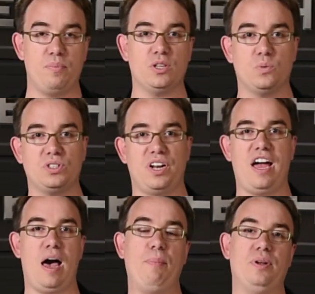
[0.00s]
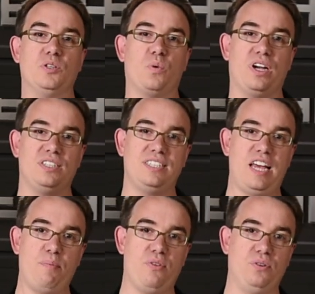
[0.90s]
because what's going to happen is when I
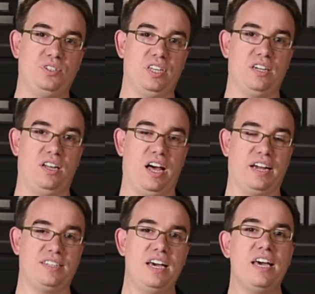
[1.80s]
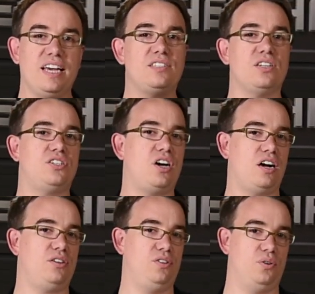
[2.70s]
set up the new sync client, it's going to
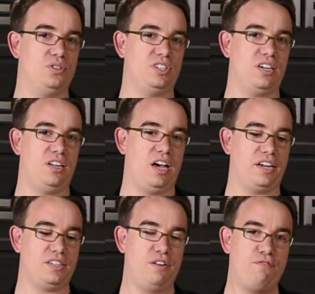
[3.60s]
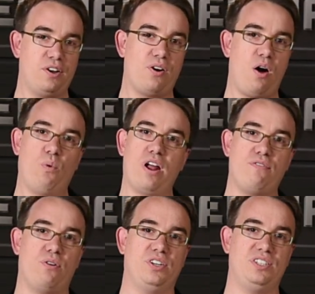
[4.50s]
talk to the old sync client and figure out what
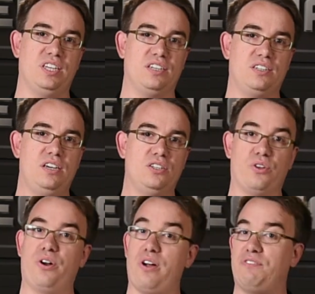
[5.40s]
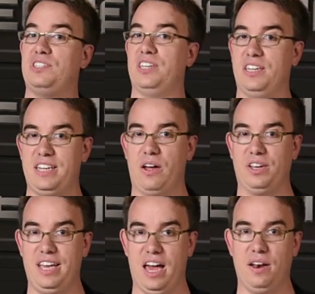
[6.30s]
I've already synced so that I don't have to sync it down
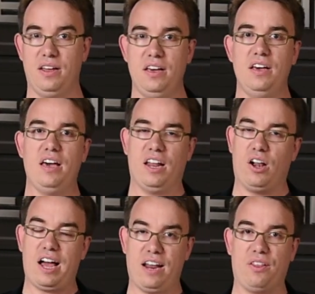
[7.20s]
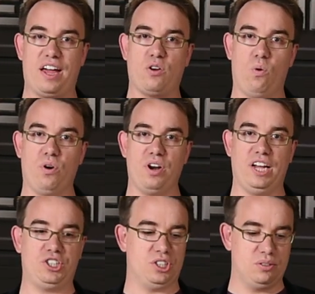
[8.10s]
again. And it'll handle that
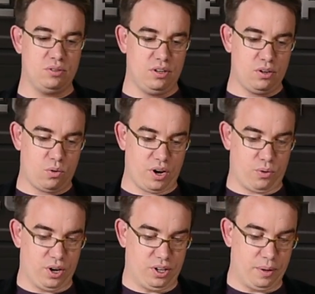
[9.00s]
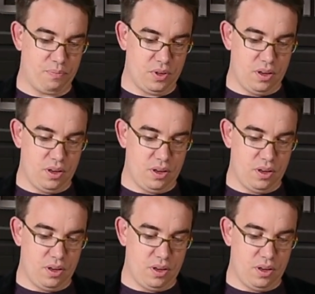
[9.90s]
coordination quite quickly.